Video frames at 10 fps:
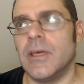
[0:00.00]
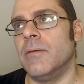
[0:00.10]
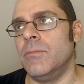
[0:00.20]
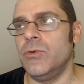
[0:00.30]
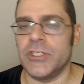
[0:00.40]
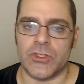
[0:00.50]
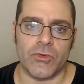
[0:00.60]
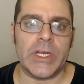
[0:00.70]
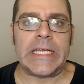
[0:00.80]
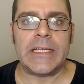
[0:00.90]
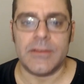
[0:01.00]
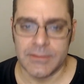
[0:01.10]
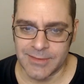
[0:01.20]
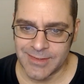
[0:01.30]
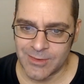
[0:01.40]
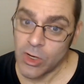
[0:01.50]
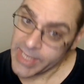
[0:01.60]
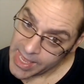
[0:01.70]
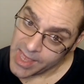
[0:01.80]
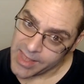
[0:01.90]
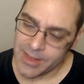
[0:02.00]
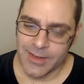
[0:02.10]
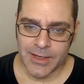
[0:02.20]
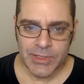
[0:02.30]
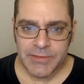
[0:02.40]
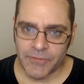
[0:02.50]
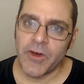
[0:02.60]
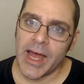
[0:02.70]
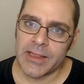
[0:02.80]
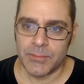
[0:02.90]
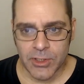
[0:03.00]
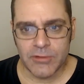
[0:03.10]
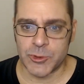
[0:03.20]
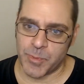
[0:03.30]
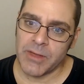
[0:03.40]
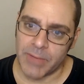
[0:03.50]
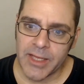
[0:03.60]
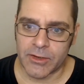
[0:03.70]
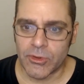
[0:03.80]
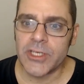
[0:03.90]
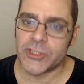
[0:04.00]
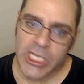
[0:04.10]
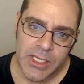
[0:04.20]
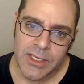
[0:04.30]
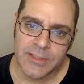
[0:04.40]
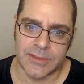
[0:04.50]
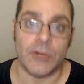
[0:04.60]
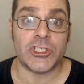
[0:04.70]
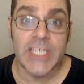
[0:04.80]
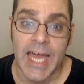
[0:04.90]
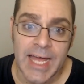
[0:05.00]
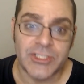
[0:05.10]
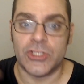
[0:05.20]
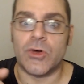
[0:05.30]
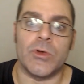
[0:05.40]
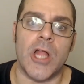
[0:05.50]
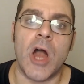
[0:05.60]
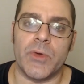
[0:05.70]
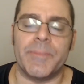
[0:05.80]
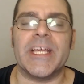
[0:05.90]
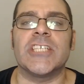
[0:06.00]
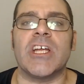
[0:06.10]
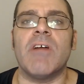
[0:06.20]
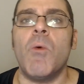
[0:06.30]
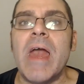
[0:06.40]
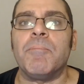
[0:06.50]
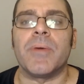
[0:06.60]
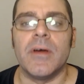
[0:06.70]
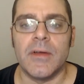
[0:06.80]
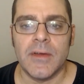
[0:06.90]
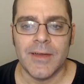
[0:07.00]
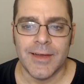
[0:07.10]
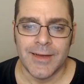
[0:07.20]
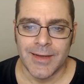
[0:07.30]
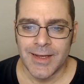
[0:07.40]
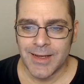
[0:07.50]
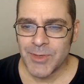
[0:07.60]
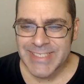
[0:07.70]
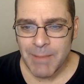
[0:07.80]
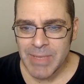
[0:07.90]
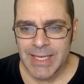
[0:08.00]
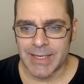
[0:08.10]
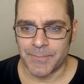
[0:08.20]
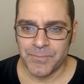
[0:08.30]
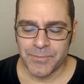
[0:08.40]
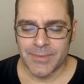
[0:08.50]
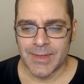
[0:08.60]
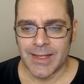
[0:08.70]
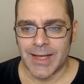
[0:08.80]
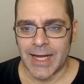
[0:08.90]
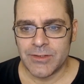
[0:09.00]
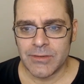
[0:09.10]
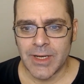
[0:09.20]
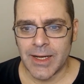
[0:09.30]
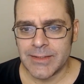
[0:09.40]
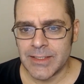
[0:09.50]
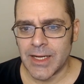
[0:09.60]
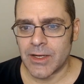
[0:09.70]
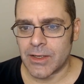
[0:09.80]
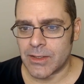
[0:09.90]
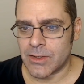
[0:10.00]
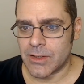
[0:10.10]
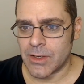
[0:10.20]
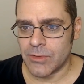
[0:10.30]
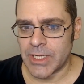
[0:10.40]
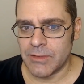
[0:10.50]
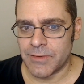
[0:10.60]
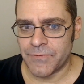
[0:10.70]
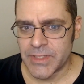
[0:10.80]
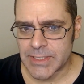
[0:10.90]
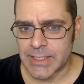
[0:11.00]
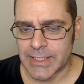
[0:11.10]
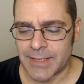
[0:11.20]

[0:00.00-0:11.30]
moon is green. Okay. We define the moon as being made of green cheese. No, she has. And you go along with it because you're a wimp. What does that mean? I did not go to anyone physically.